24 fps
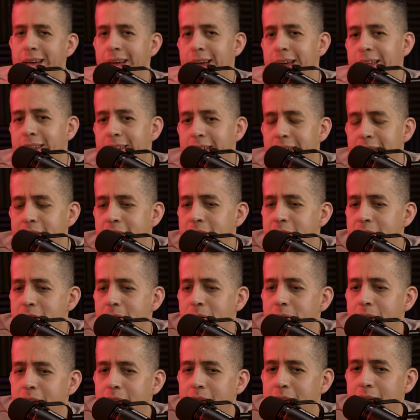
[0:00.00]
and you
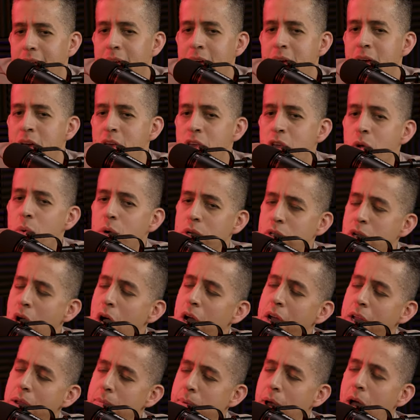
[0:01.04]
know, like you were
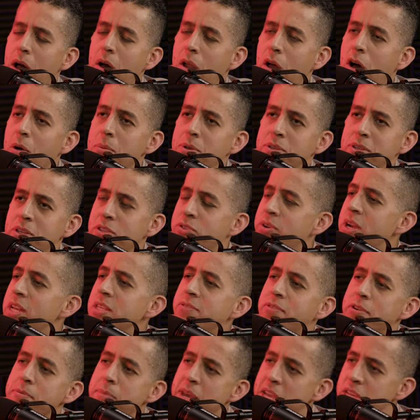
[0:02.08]
talking about obviously
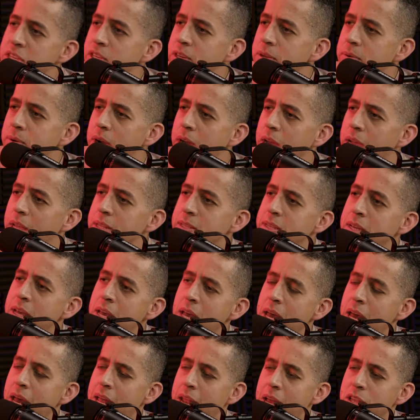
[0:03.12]
transformation, right?
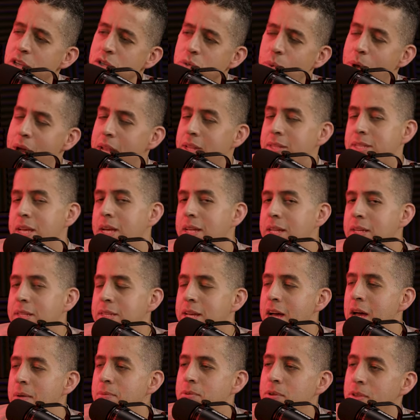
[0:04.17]
And I just wanted to take the
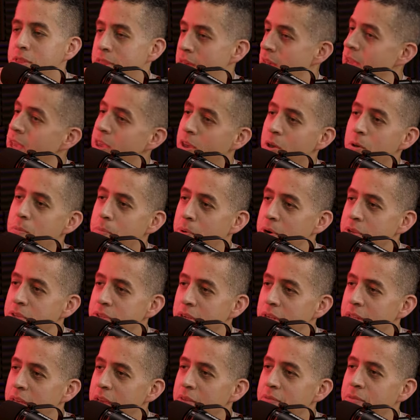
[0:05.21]
time to thank you
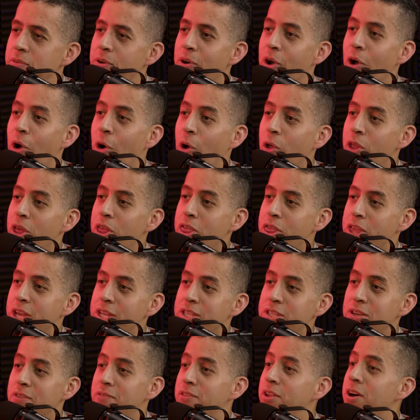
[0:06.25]
personally for all the
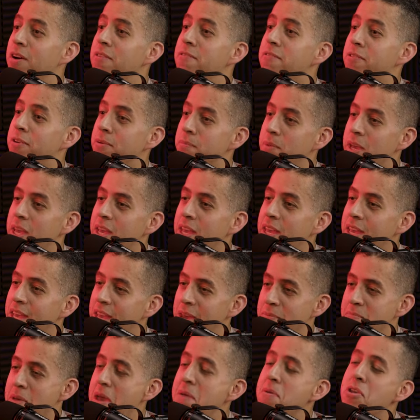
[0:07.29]
things you've done for me.
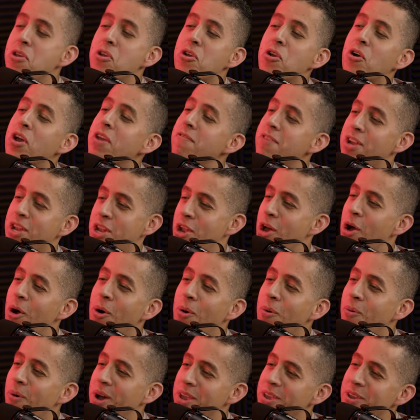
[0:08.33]
And maybe you don't even
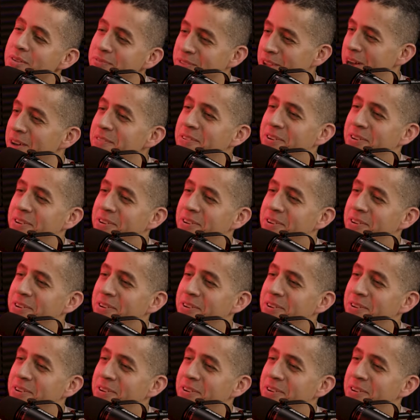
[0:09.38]
know what you've done